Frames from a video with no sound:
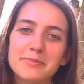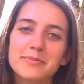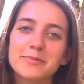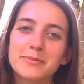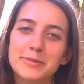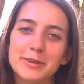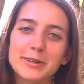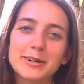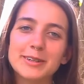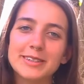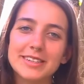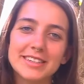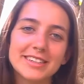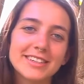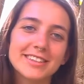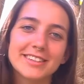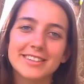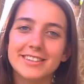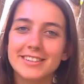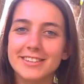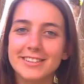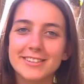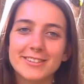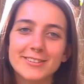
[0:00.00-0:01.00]
we're going to
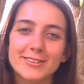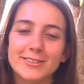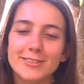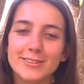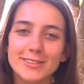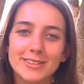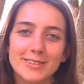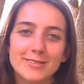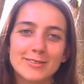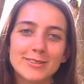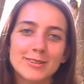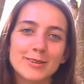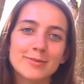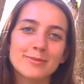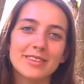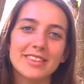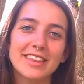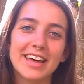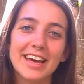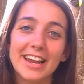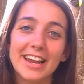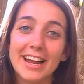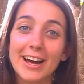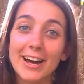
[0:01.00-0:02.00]
do an awesome job with
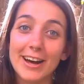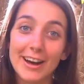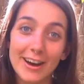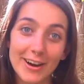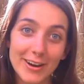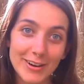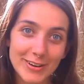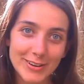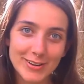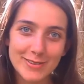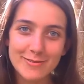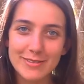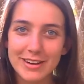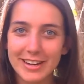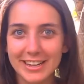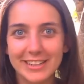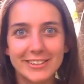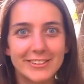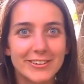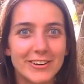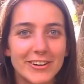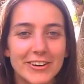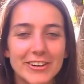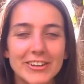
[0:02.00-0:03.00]
that, I hope,
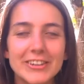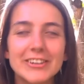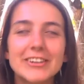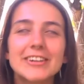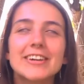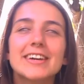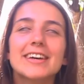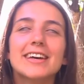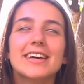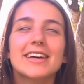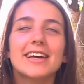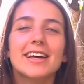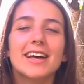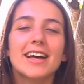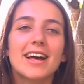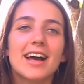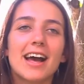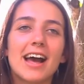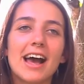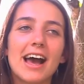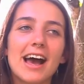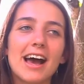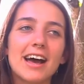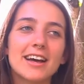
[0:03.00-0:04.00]
and I know.
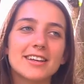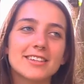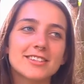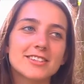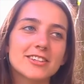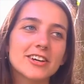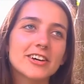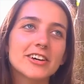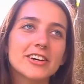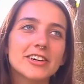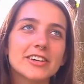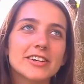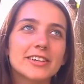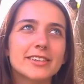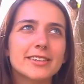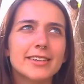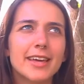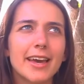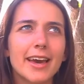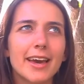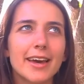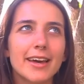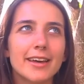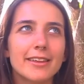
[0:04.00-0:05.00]
So
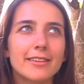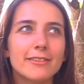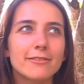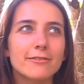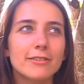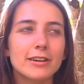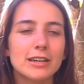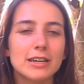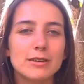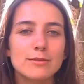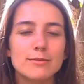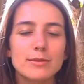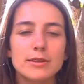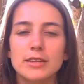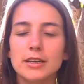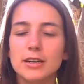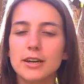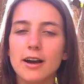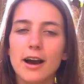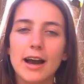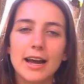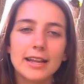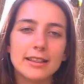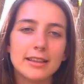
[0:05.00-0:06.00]
yeah, the
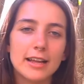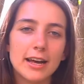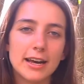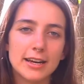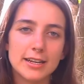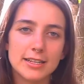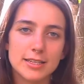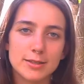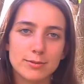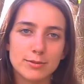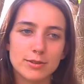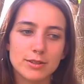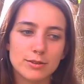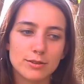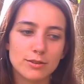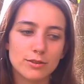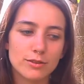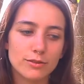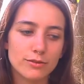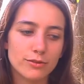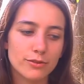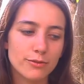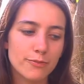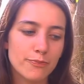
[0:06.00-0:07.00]
guidelines were sort
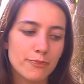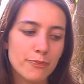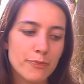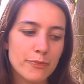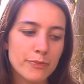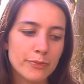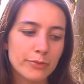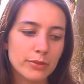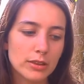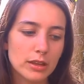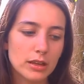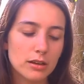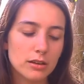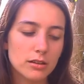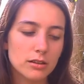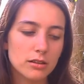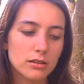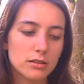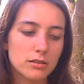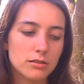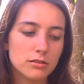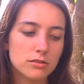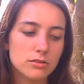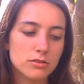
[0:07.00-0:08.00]
of
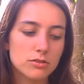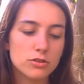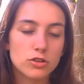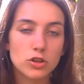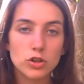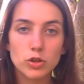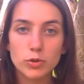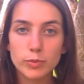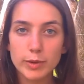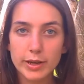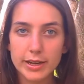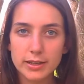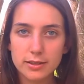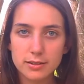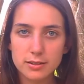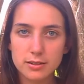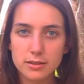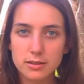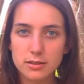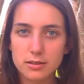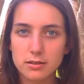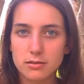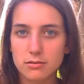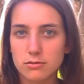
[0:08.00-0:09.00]
2
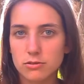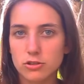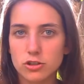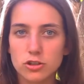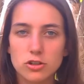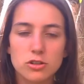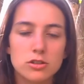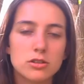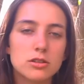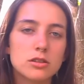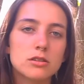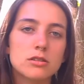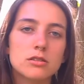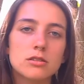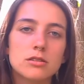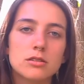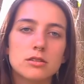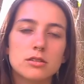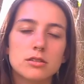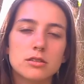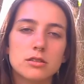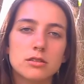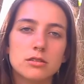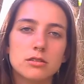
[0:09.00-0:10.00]
weeks,
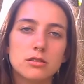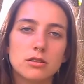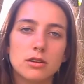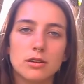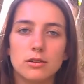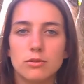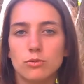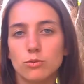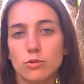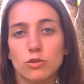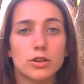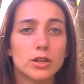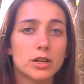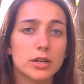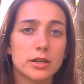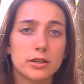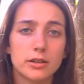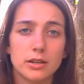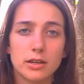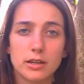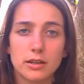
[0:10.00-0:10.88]
juices and water,